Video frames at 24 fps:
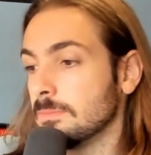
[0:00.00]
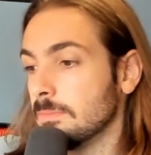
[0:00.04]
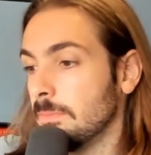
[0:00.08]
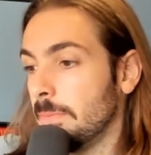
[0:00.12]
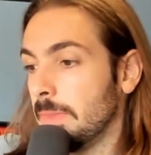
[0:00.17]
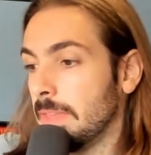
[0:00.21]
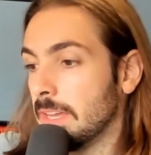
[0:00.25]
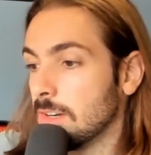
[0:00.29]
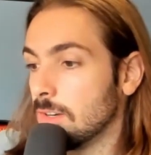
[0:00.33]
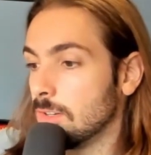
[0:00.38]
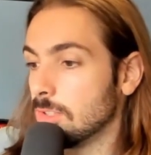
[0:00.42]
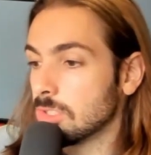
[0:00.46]

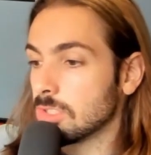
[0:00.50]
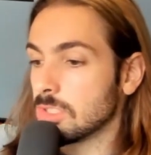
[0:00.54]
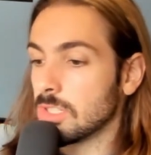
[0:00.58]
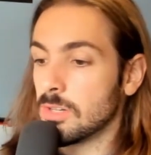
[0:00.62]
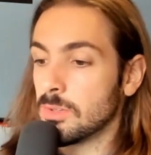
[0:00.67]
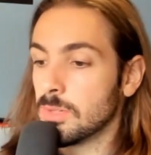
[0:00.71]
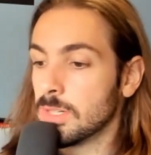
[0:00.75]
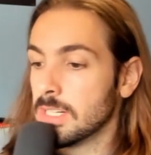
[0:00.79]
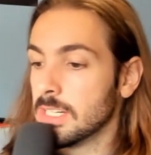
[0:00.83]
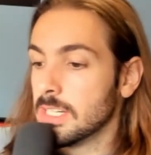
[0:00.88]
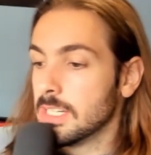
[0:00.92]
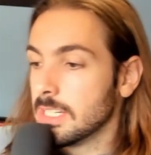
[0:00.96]
And also,
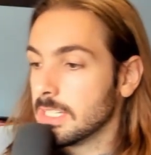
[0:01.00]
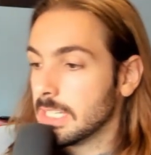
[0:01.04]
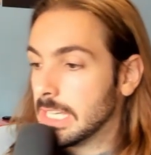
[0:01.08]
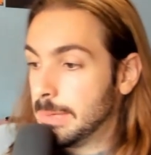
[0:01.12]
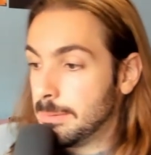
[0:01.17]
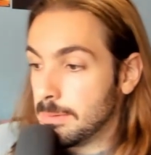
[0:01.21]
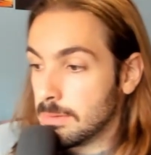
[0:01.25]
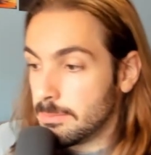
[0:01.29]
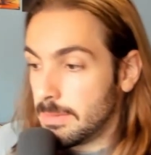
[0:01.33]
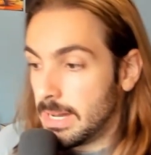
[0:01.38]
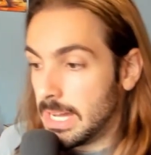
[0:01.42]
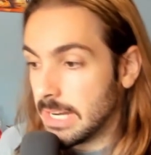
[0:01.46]
keep
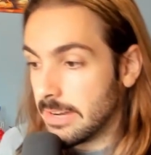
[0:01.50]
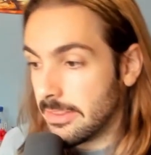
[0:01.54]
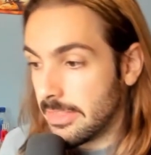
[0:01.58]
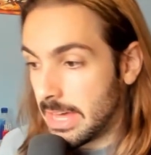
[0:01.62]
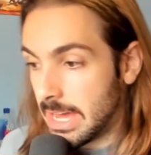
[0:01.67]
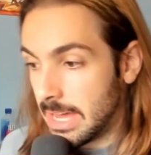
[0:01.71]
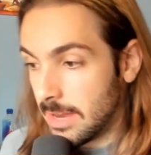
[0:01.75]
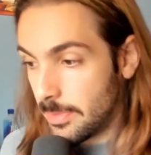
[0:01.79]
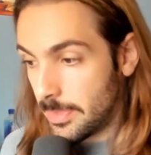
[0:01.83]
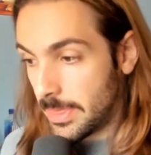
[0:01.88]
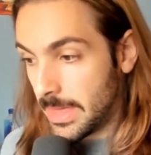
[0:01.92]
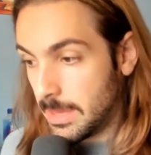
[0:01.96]
in mind
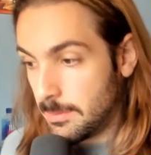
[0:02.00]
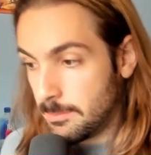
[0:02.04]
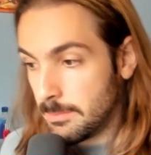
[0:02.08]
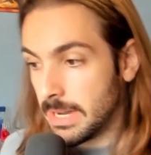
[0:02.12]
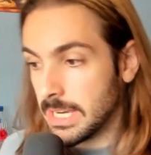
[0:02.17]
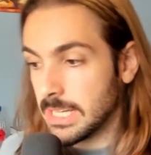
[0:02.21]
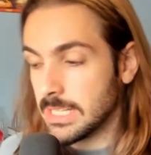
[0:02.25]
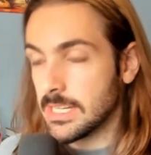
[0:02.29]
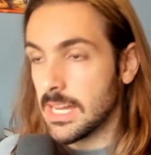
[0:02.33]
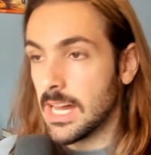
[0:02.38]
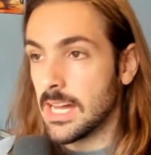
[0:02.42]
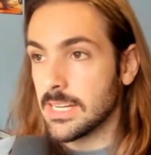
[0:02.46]
that they
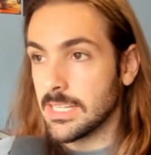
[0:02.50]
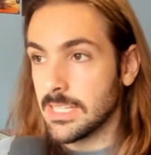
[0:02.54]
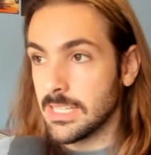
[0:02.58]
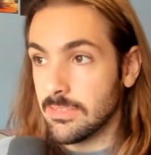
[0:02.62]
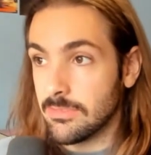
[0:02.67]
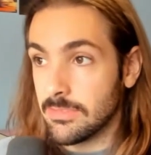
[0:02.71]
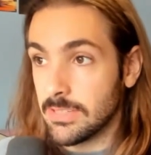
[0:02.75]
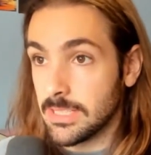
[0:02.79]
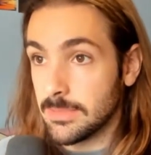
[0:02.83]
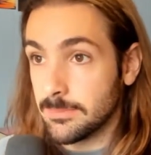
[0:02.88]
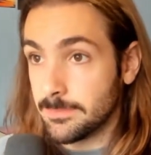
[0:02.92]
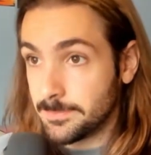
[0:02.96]
might not
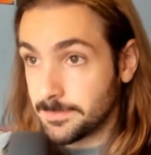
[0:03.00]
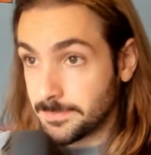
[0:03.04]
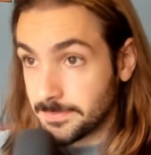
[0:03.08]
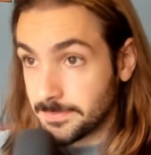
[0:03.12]
even